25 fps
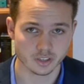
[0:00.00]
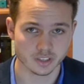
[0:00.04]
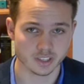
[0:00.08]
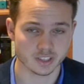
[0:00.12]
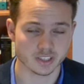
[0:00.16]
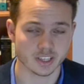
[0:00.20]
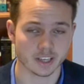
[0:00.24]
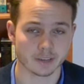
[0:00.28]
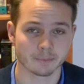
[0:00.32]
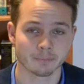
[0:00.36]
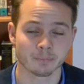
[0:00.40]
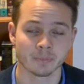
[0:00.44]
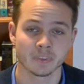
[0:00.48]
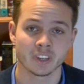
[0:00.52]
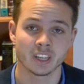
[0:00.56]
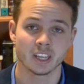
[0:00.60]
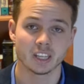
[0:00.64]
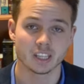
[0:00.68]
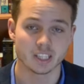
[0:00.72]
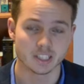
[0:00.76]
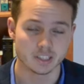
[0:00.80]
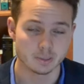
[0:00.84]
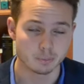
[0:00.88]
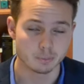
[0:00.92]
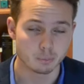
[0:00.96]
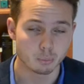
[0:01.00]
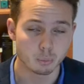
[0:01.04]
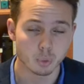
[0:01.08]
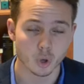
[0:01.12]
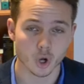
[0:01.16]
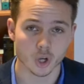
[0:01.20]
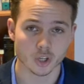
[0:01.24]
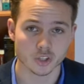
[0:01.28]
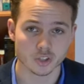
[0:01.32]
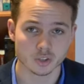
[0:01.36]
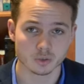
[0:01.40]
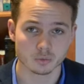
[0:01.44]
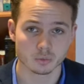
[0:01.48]
is that it is
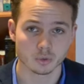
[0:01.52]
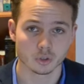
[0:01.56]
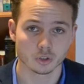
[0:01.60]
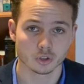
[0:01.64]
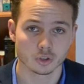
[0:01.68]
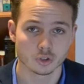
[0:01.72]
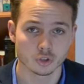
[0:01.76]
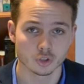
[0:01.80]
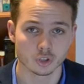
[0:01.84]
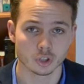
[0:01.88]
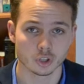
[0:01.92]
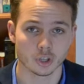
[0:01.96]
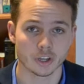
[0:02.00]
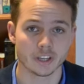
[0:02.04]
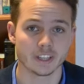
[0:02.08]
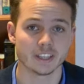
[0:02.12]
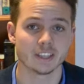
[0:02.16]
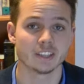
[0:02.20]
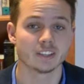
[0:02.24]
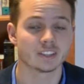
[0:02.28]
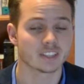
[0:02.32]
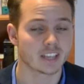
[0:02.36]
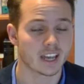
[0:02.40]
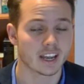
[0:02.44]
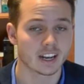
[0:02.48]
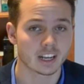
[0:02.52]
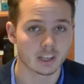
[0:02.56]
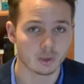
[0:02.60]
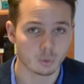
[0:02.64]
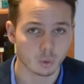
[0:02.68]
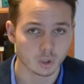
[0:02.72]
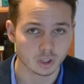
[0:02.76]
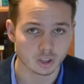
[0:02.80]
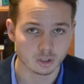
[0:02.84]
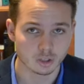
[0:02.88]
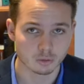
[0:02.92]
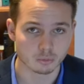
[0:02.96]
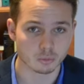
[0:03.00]
impossible to know exactly
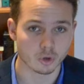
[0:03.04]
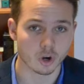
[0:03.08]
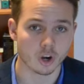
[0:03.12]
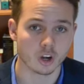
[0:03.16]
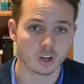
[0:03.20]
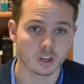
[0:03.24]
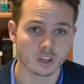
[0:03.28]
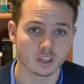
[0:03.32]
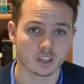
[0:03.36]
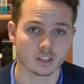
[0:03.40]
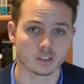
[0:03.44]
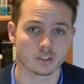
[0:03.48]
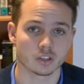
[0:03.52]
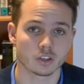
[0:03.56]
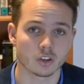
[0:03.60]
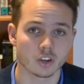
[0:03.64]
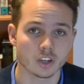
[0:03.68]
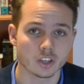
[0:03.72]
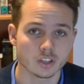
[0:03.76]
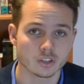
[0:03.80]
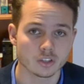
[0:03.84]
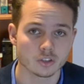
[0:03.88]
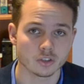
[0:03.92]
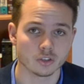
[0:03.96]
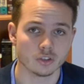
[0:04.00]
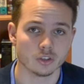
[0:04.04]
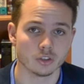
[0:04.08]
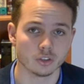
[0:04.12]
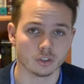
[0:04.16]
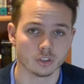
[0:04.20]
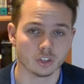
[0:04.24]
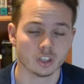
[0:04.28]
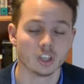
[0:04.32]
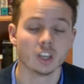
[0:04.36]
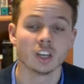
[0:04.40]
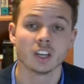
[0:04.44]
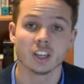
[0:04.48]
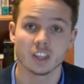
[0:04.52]
what the market is going to do.
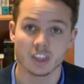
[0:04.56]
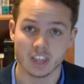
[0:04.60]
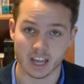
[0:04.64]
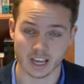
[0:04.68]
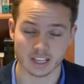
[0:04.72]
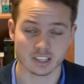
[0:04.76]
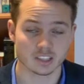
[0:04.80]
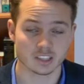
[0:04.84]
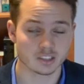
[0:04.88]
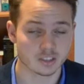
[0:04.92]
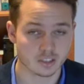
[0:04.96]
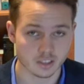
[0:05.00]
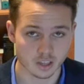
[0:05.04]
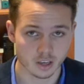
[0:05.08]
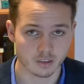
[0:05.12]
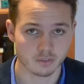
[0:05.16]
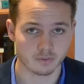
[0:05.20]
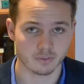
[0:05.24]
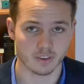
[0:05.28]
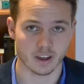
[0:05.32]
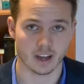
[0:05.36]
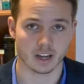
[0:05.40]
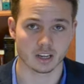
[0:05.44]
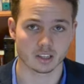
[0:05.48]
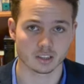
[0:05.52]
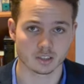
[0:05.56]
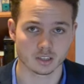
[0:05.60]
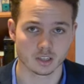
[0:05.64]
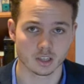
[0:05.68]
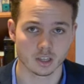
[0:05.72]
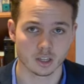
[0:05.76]
That's a fact.